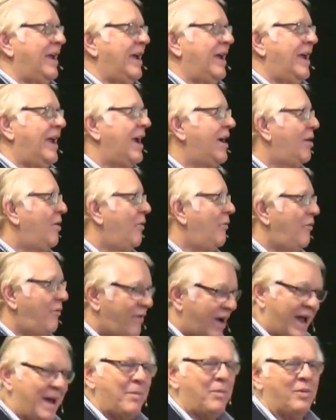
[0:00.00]
And I go,
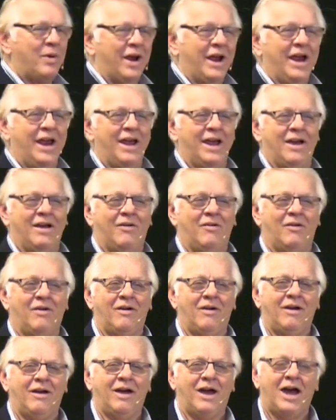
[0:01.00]
vibrate?
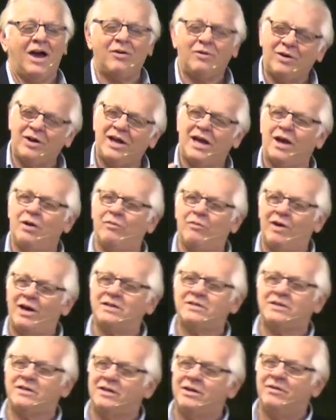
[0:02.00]
How do they get
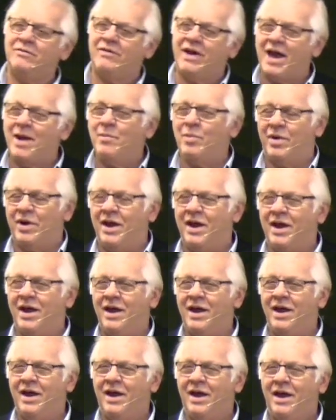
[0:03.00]
wrestle and vibrate?
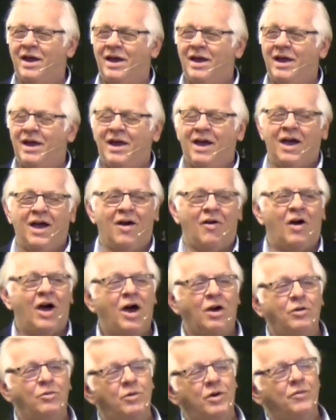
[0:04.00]

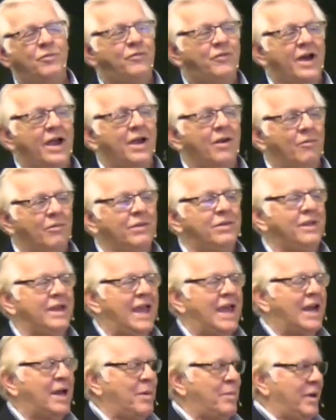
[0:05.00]
How do we fight with
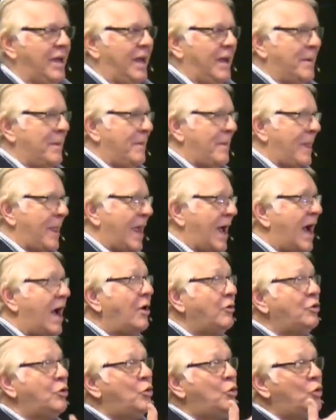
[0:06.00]
the enemy?
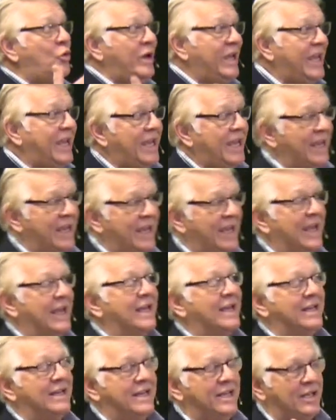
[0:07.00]
How do we
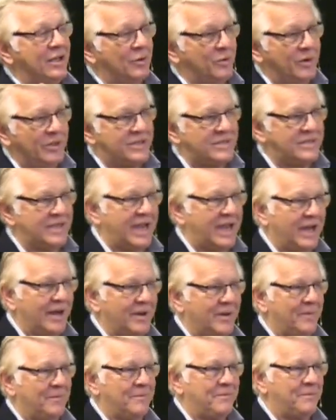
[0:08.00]
deal with Satan?